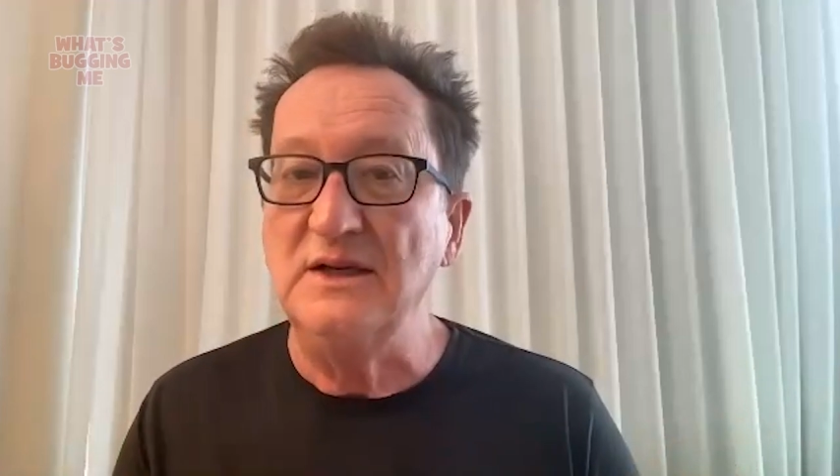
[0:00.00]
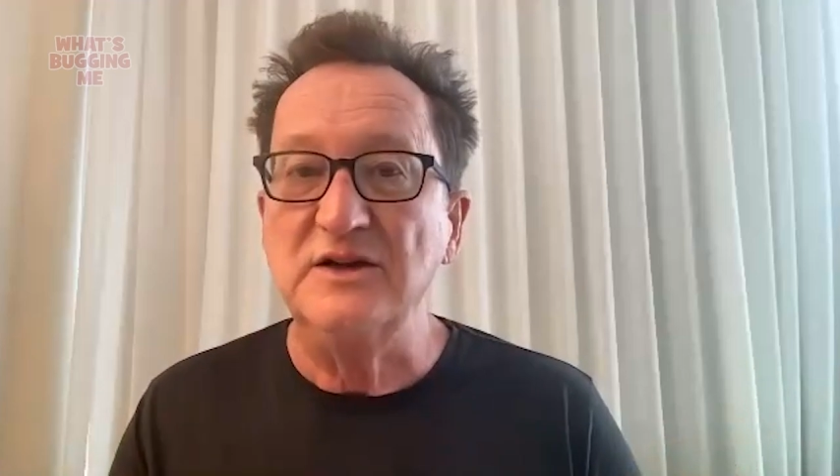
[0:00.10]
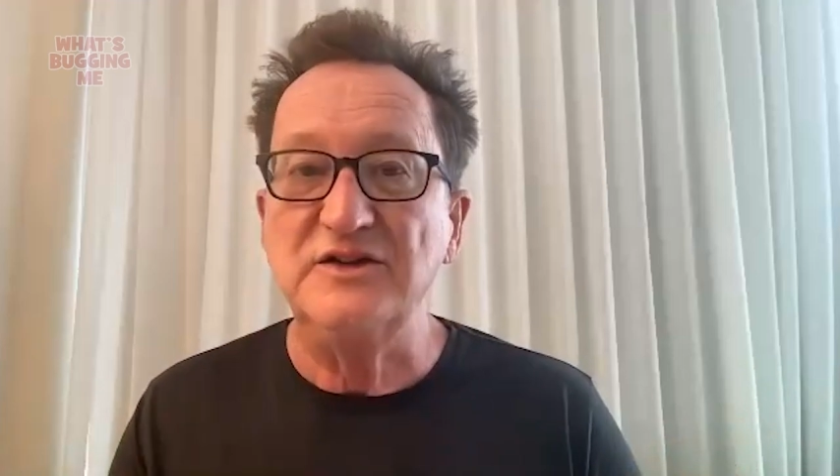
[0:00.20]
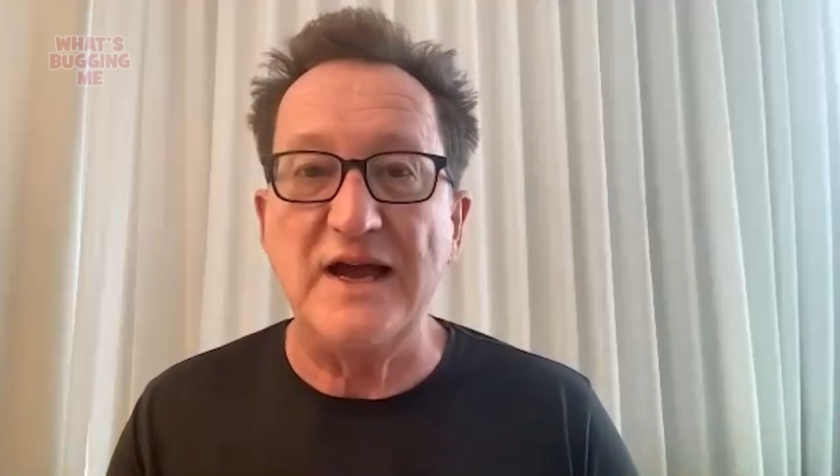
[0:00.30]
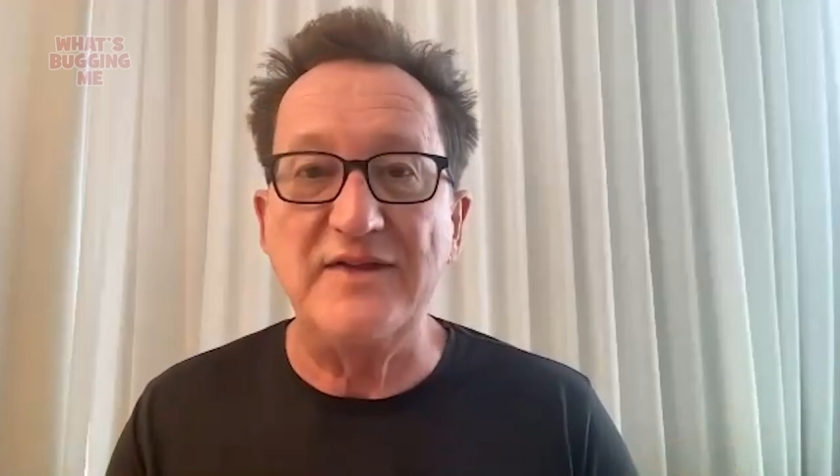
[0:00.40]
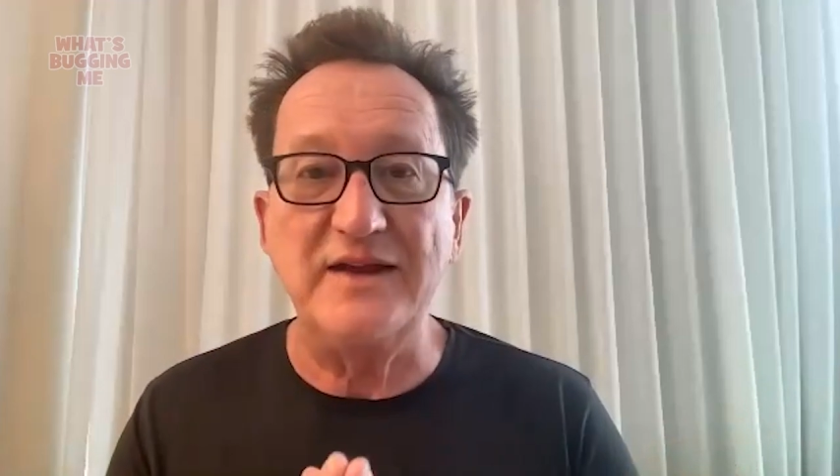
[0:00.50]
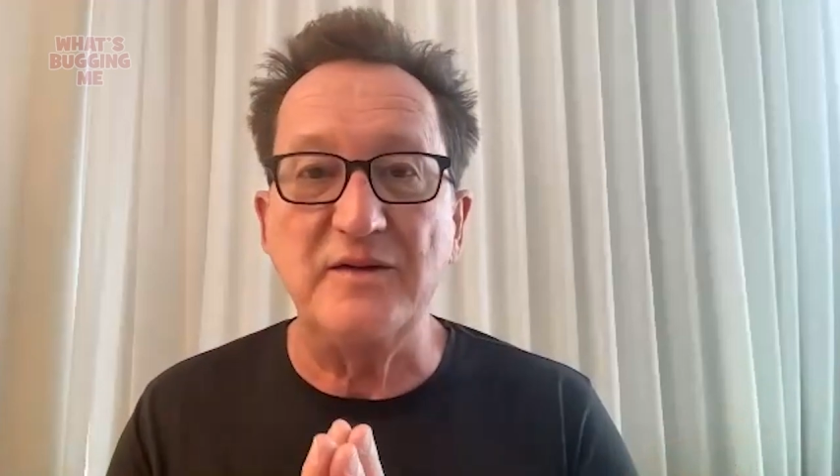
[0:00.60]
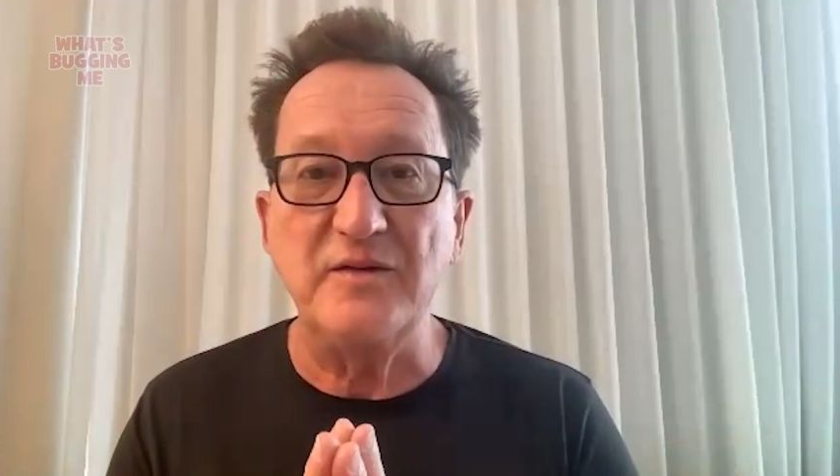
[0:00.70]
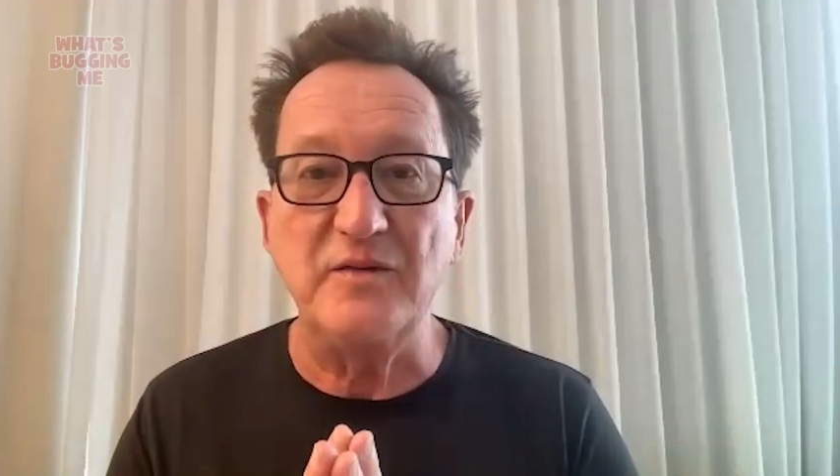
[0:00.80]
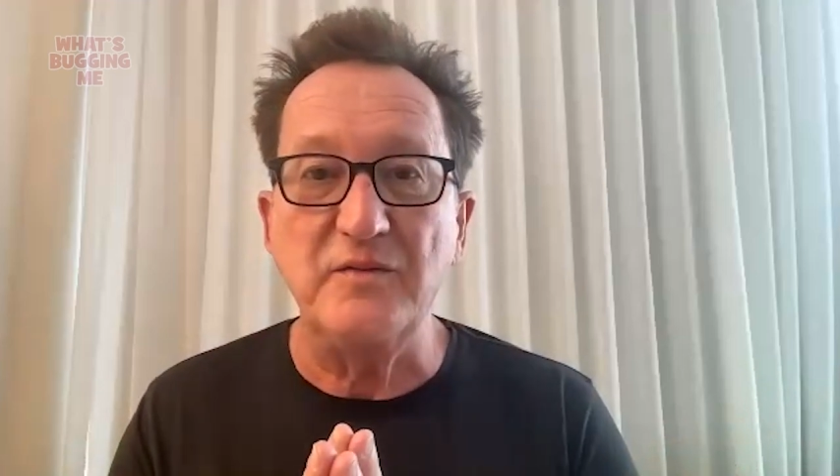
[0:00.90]
say
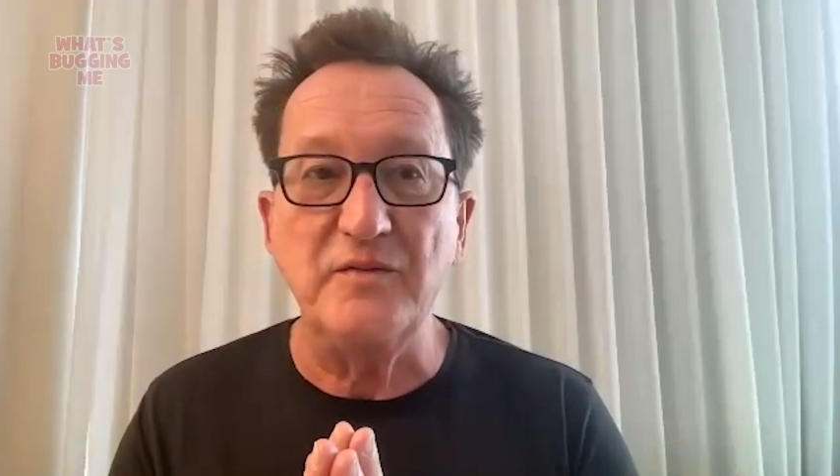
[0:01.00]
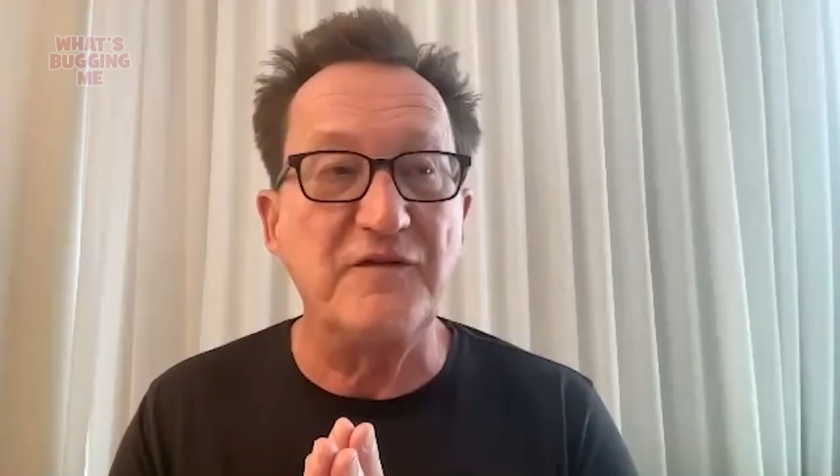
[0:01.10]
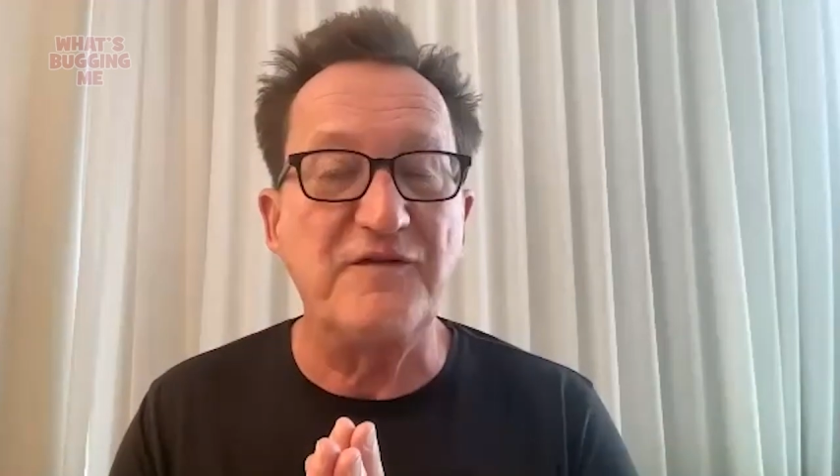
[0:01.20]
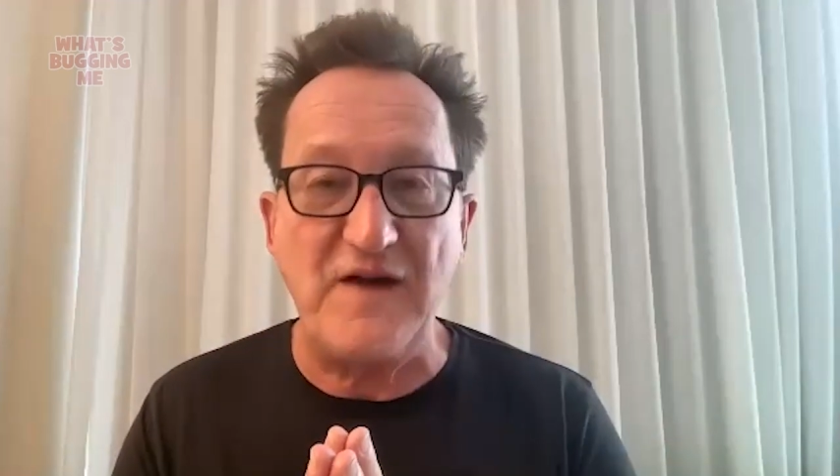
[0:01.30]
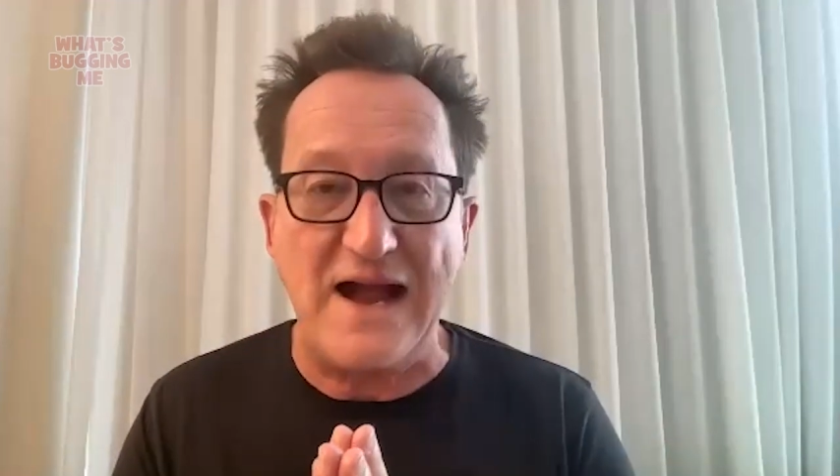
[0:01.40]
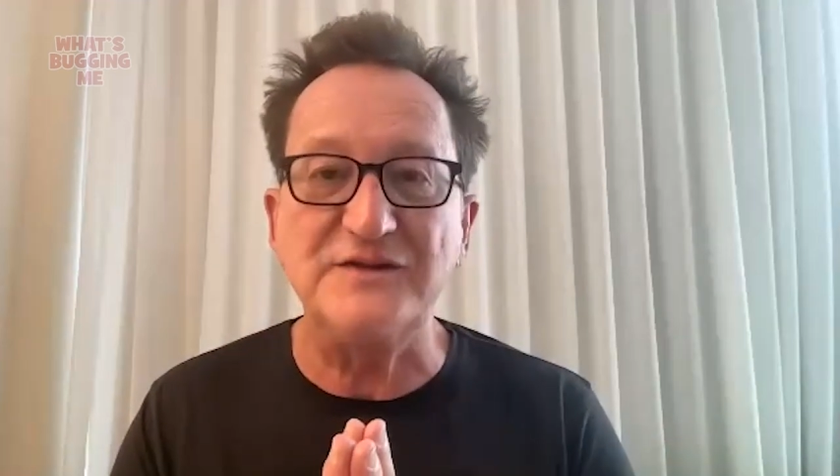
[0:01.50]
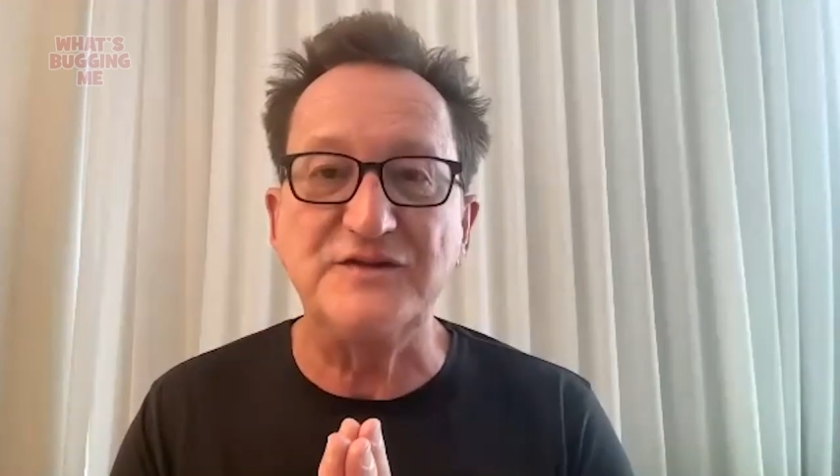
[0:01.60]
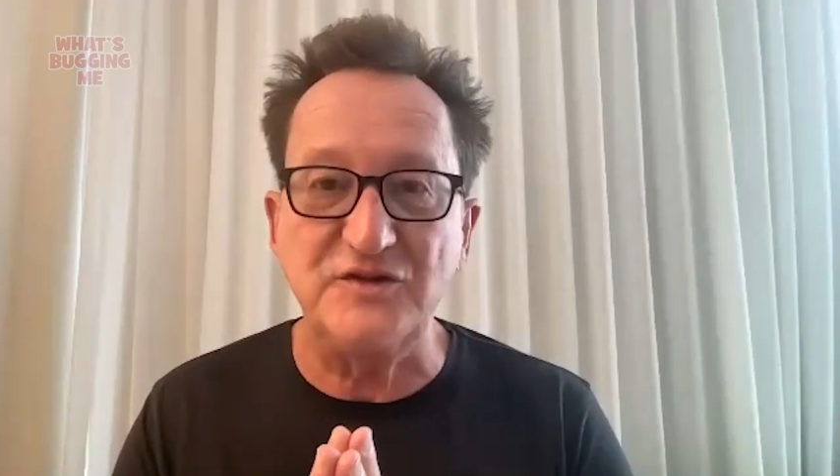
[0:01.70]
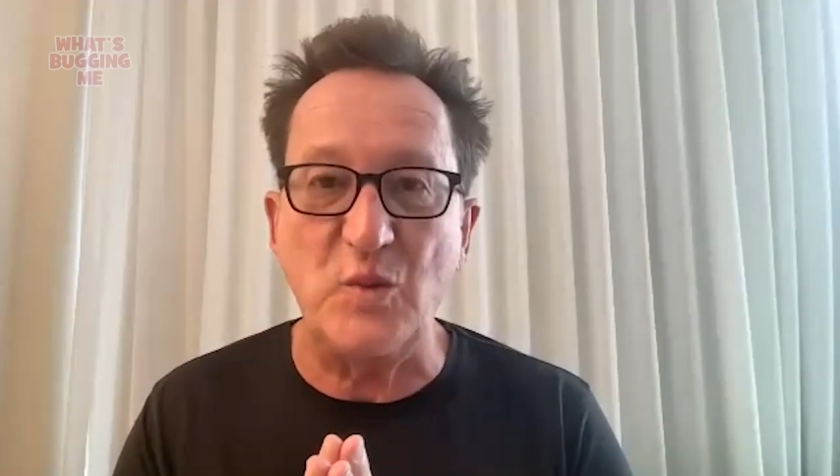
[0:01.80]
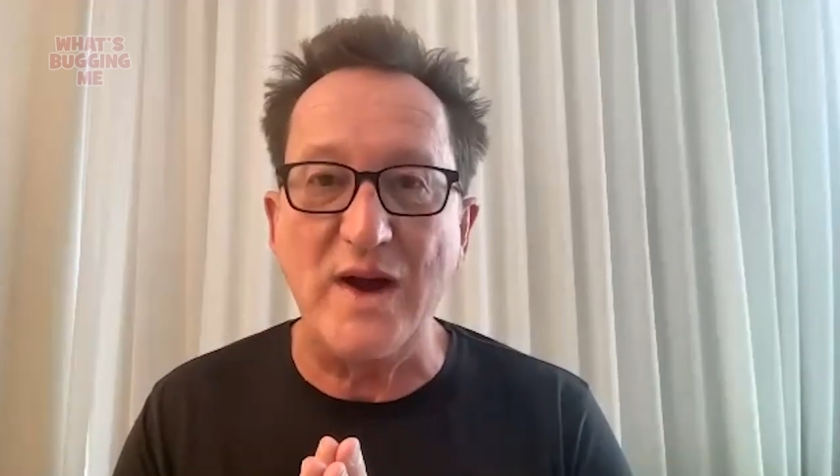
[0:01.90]
that the
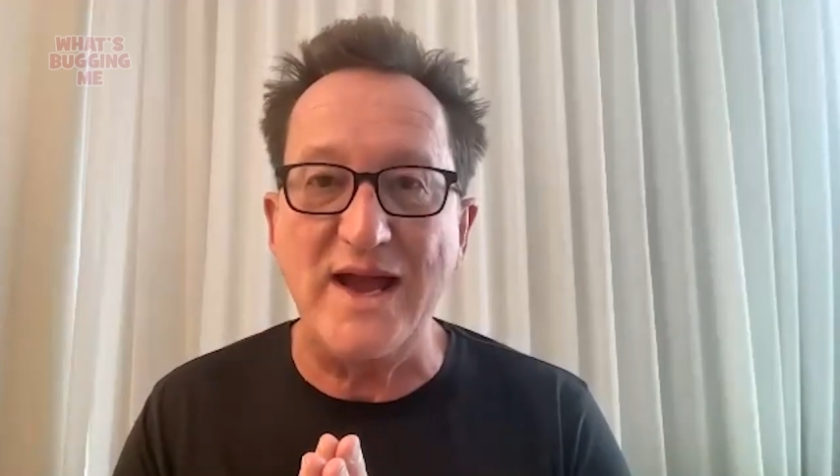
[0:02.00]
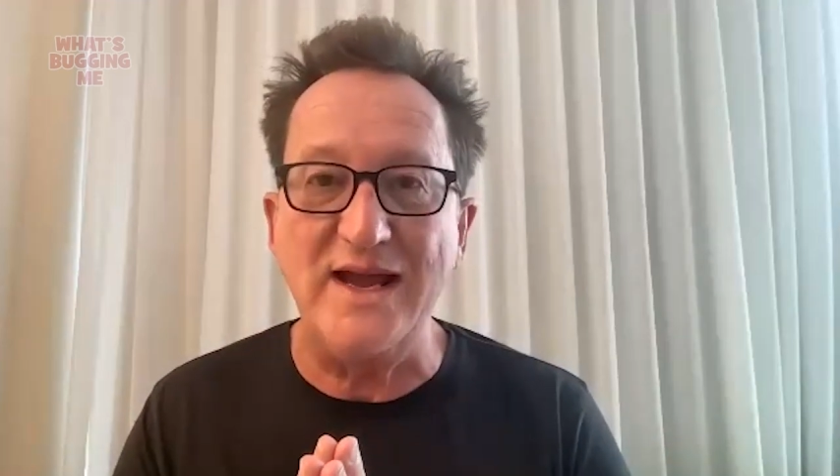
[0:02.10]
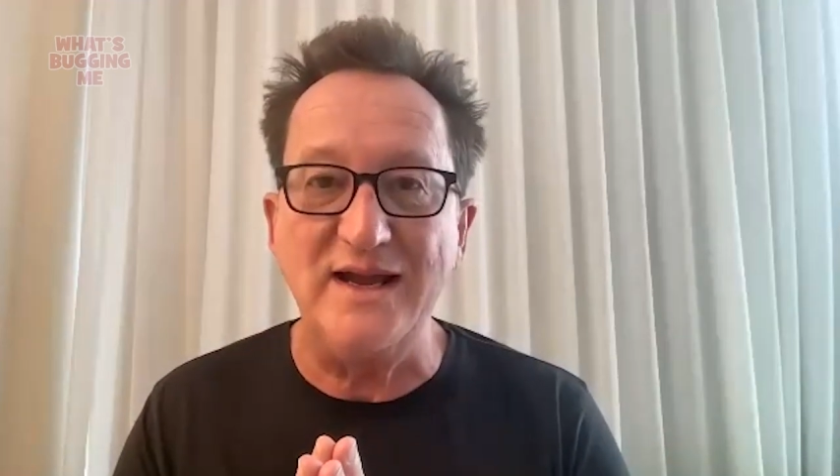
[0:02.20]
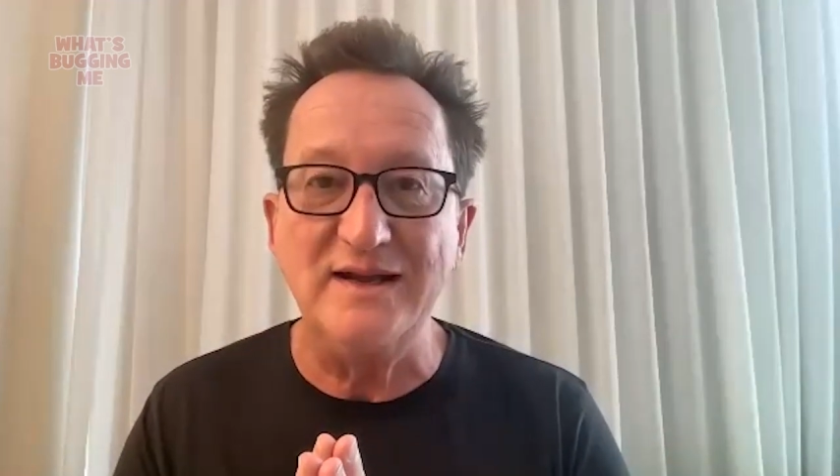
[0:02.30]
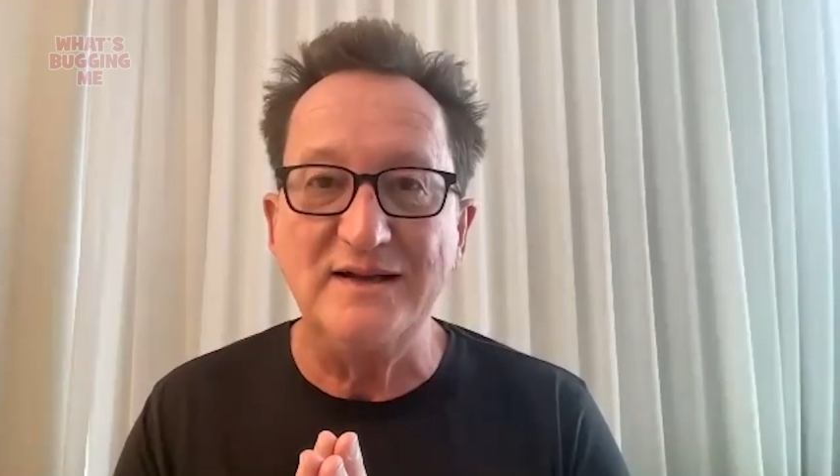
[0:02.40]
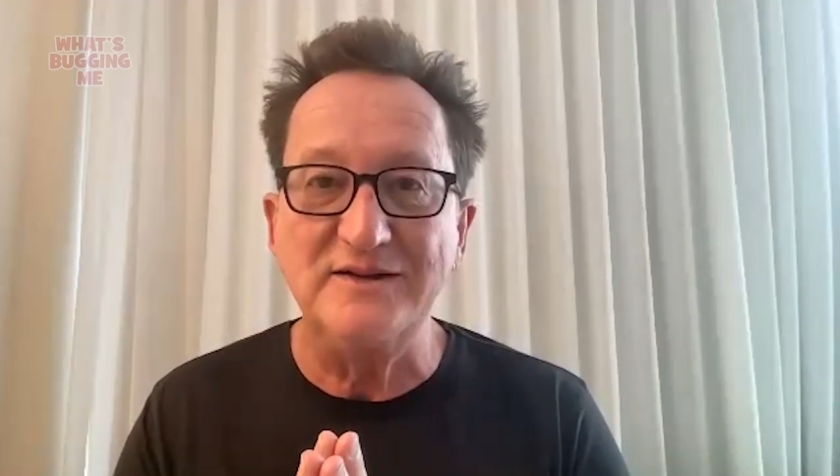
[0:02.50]
fastest way